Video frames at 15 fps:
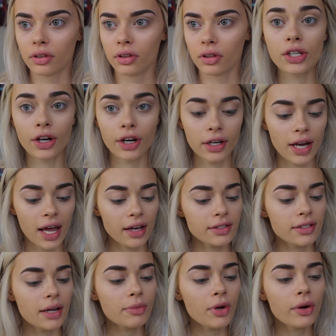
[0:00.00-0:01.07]
So
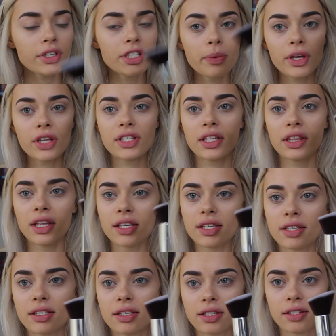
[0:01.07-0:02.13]
next I'm going to be using
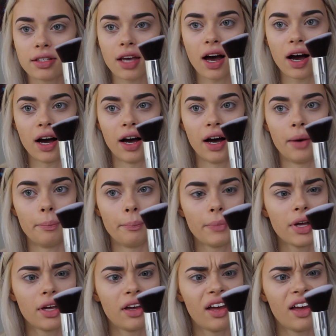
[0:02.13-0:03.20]
this, I
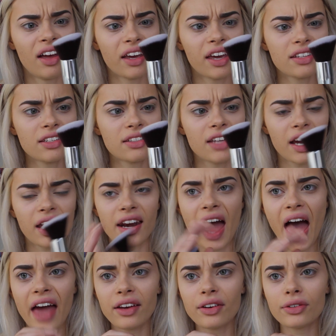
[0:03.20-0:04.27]
guess it's like an
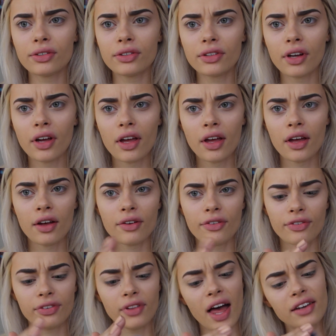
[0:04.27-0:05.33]
angled
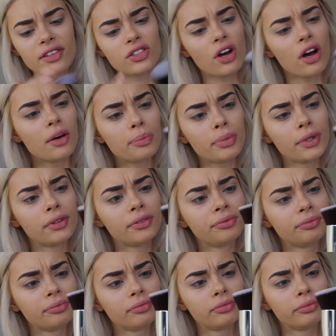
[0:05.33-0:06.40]
flat top
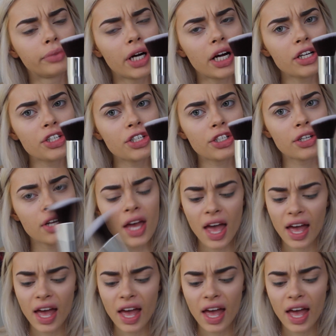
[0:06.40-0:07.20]
brush.